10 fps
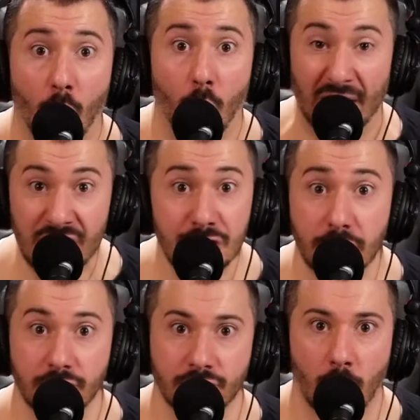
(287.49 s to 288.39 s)

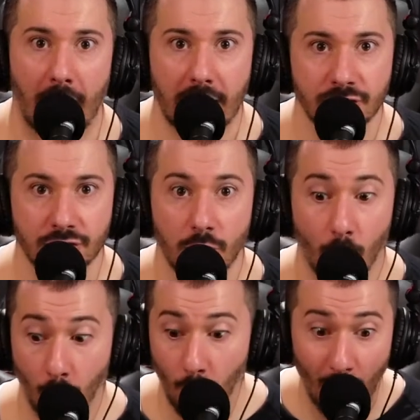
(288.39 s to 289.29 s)
Winter squash?
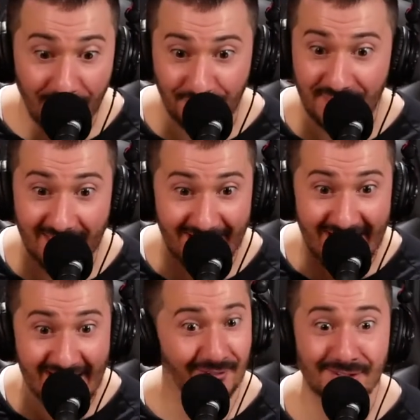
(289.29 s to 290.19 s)
What the
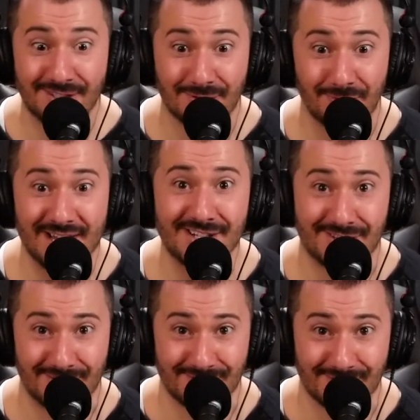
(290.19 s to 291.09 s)
hell is
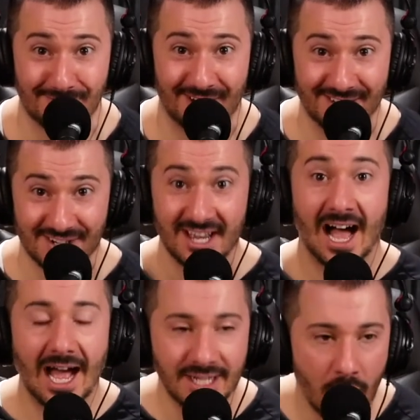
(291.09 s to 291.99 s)
winter squash?
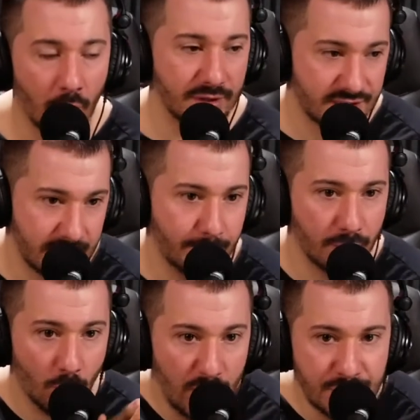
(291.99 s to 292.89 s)
I know it's
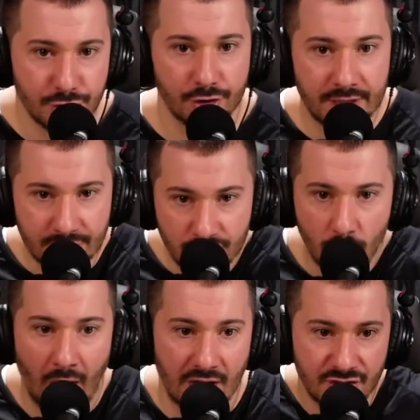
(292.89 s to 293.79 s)
simple, winter and
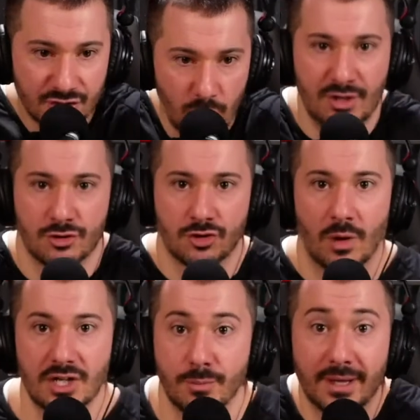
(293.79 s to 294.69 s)
squash. It's winter
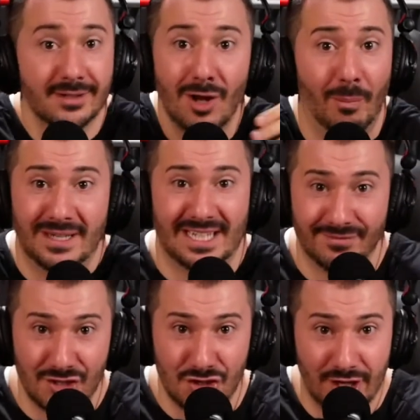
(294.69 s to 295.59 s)
squash, but nobody
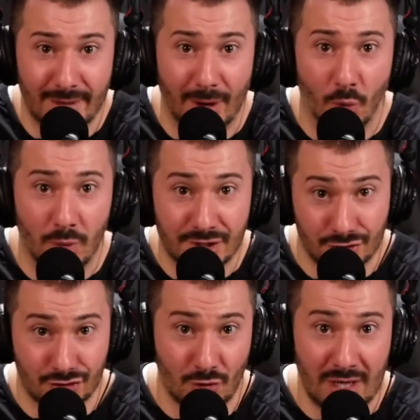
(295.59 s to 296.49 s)
gives a shit about winter
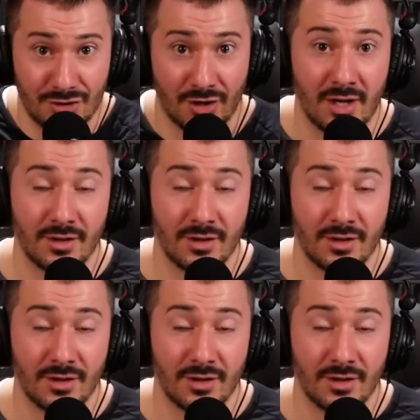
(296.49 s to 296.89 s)
squash.